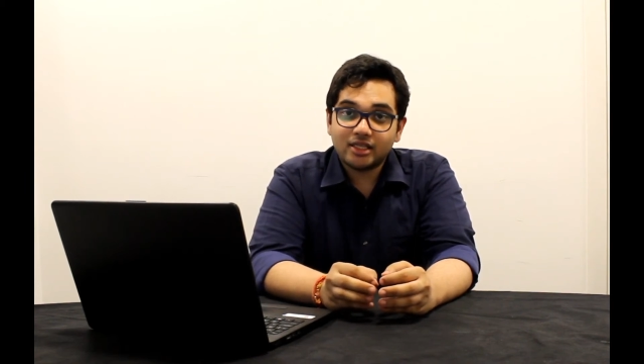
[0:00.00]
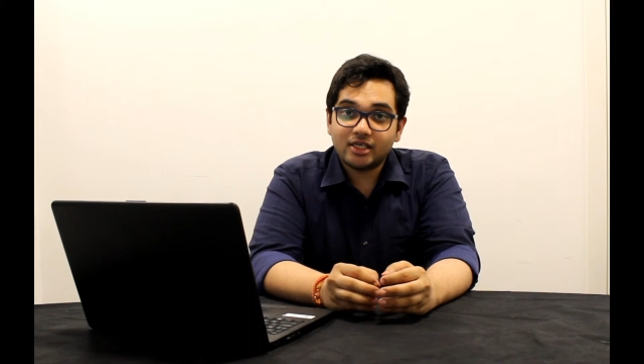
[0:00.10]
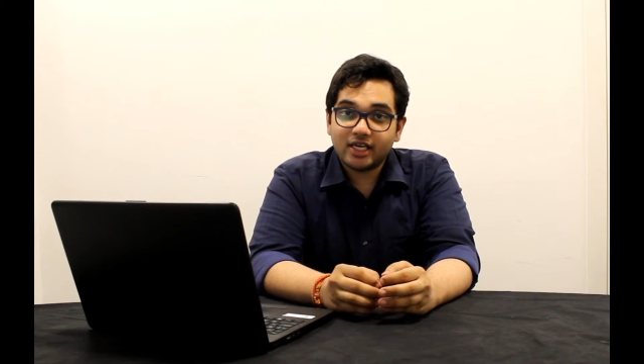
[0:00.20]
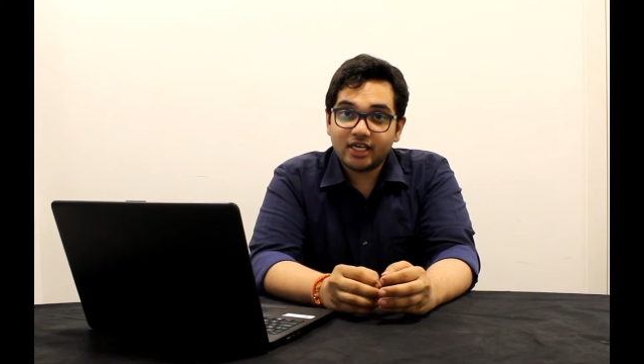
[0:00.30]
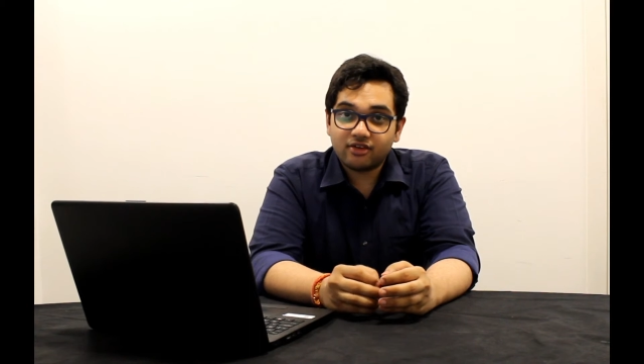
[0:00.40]

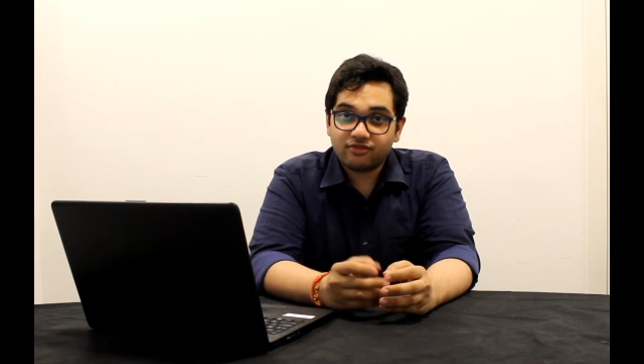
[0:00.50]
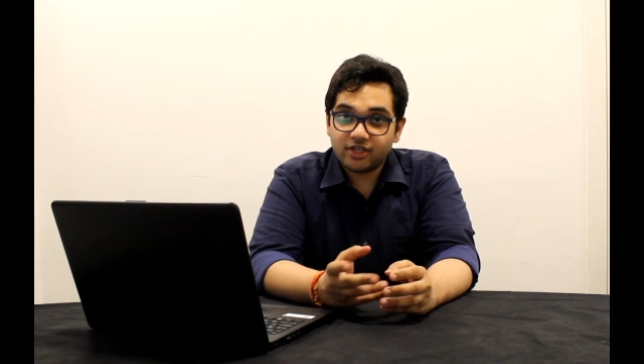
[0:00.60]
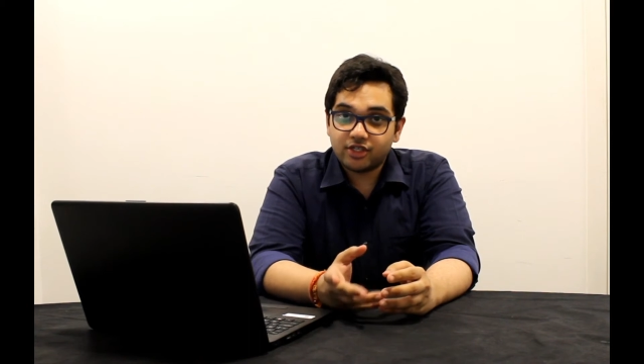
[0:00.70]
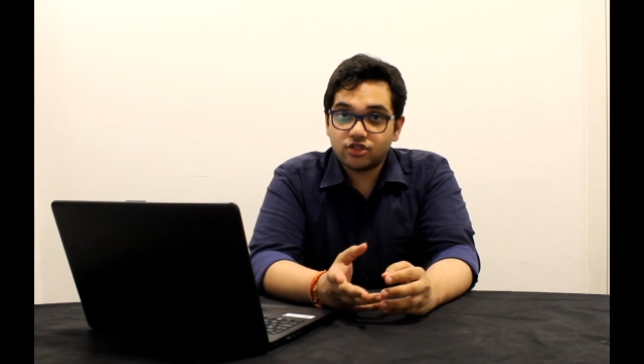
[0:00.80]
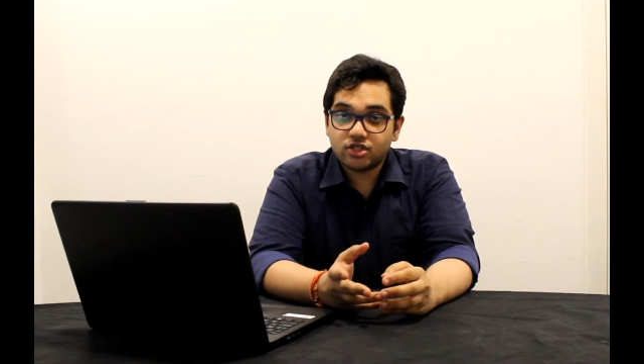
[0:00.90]
that the
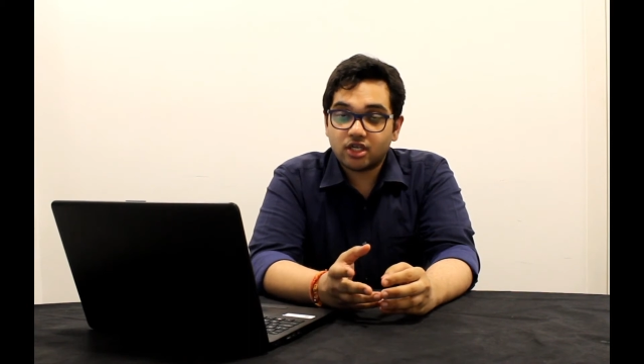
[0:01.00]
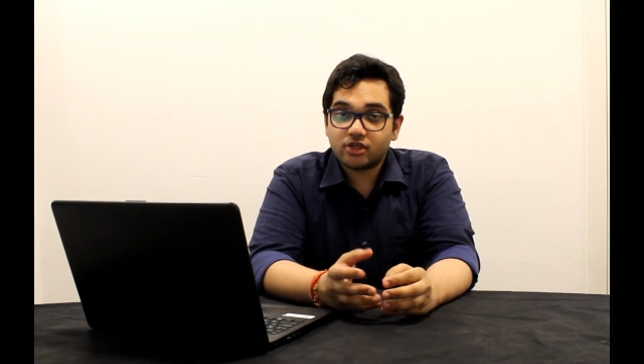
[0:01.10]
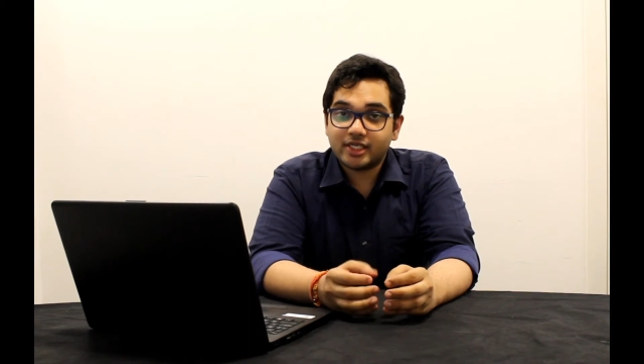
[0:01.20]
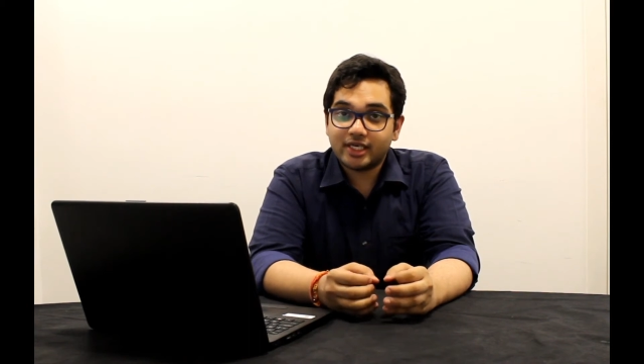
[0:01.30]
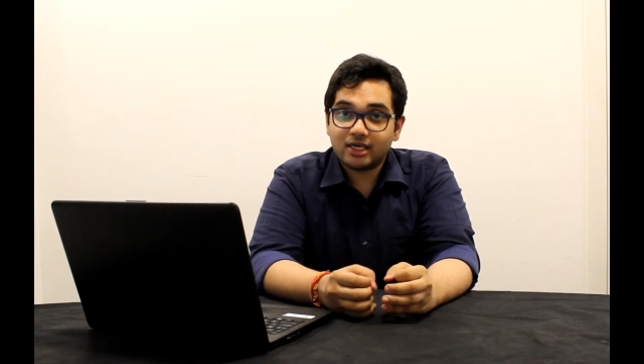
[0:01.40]
data
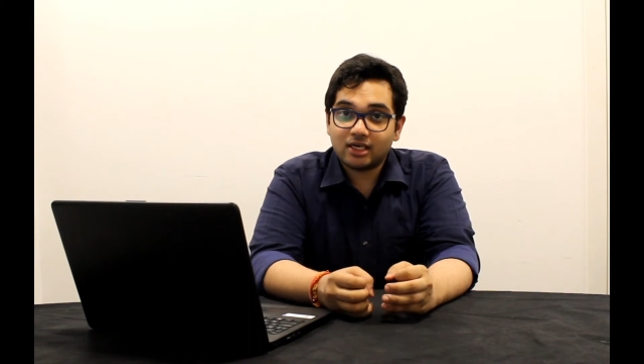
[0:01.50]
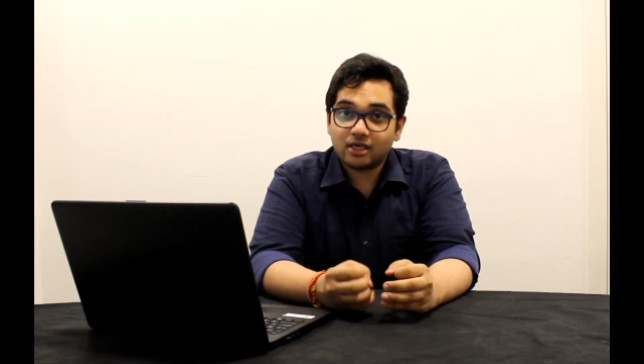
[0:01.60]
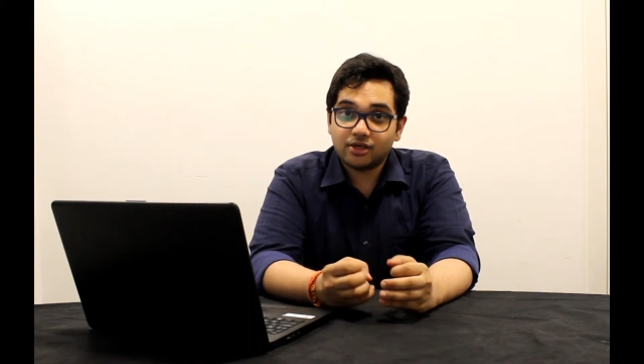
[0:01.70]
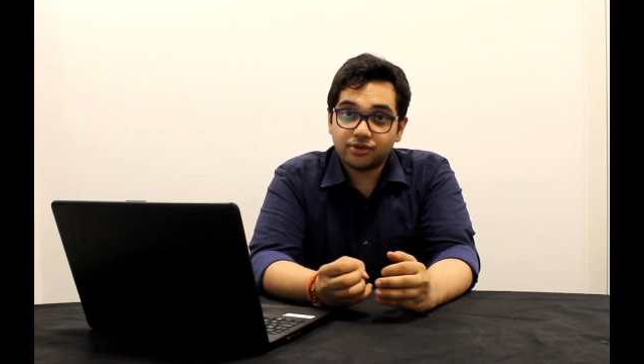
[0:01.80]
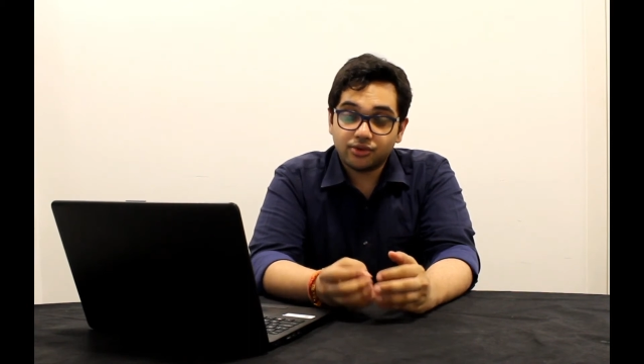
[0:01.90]
fiduciary or the
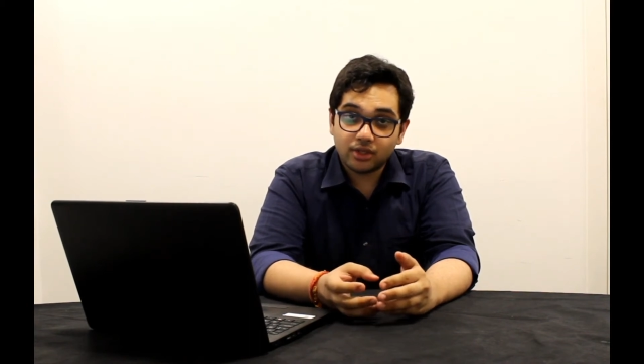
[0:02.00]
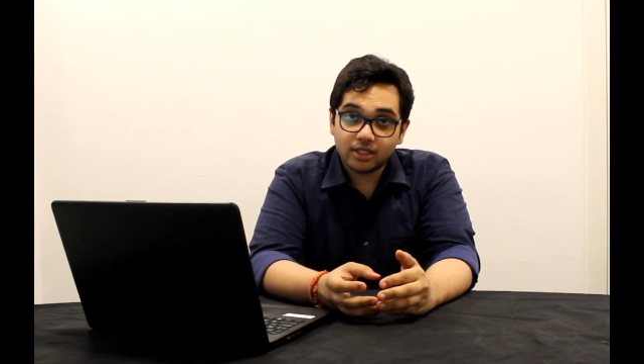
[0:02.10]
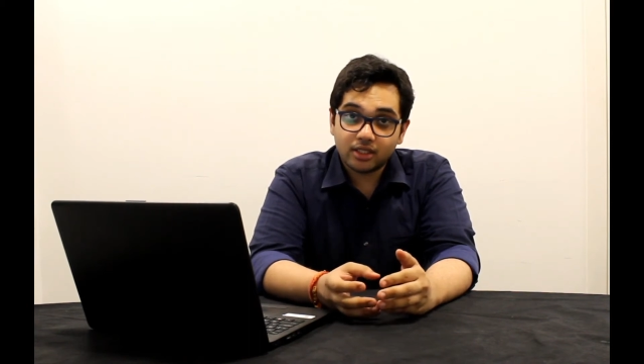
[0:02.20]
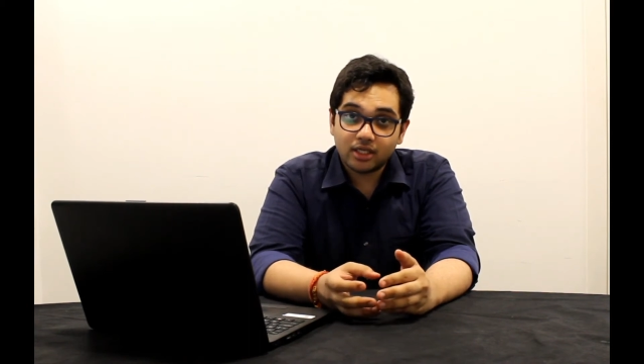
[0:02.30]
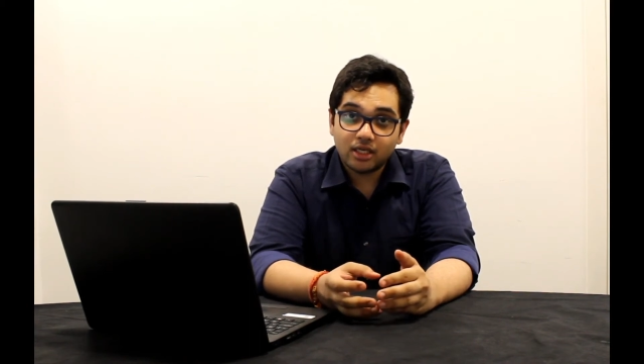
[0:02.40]
data
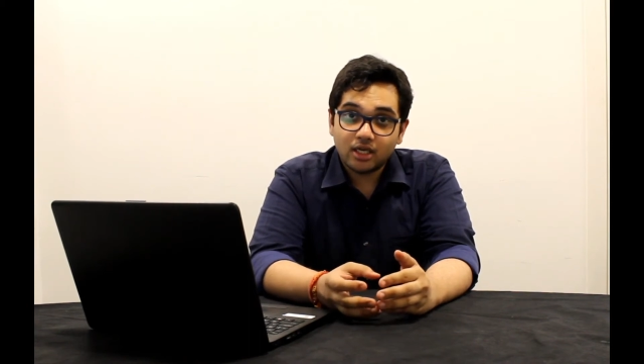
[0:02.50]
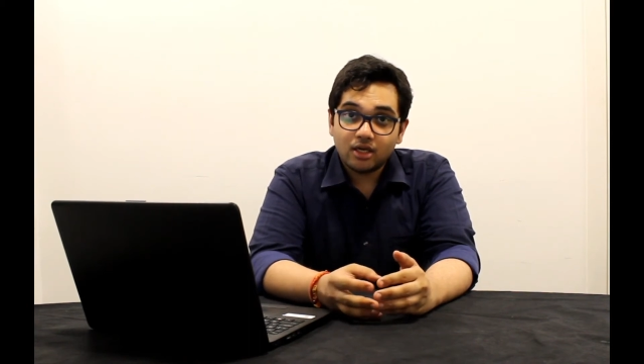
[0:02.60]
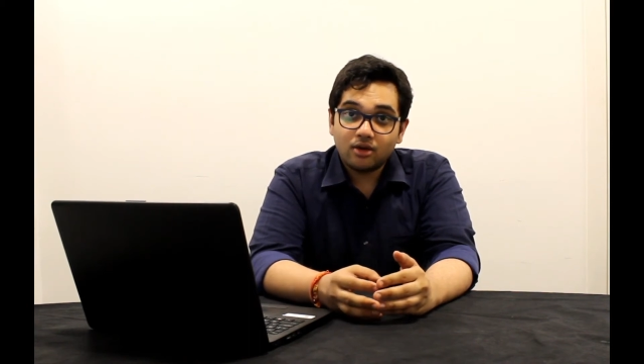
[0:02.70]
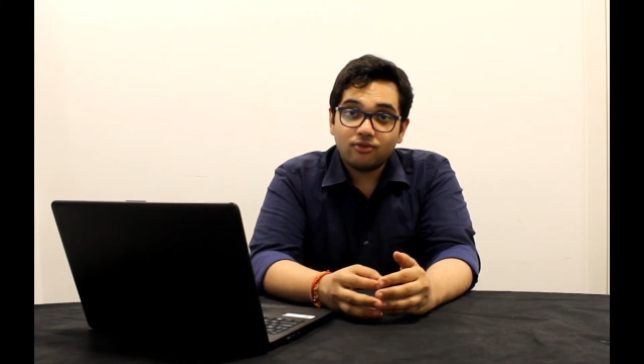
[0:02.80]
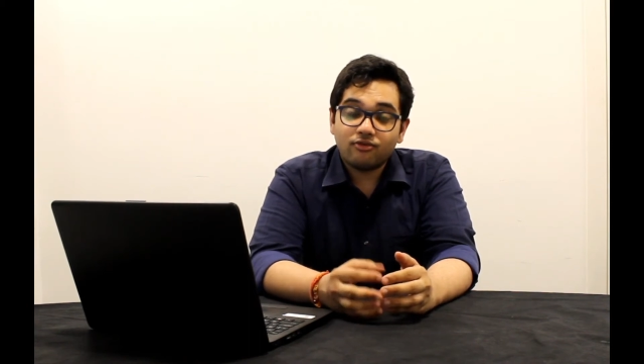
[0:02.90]

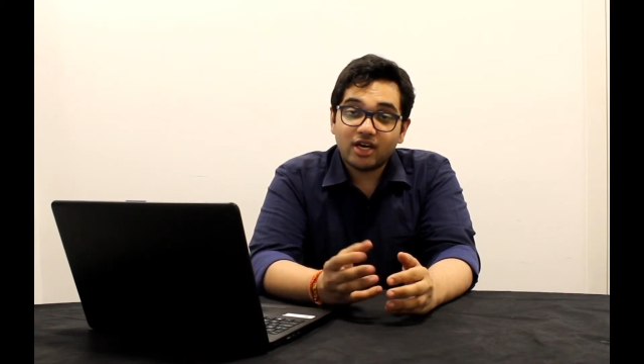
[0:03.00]
controller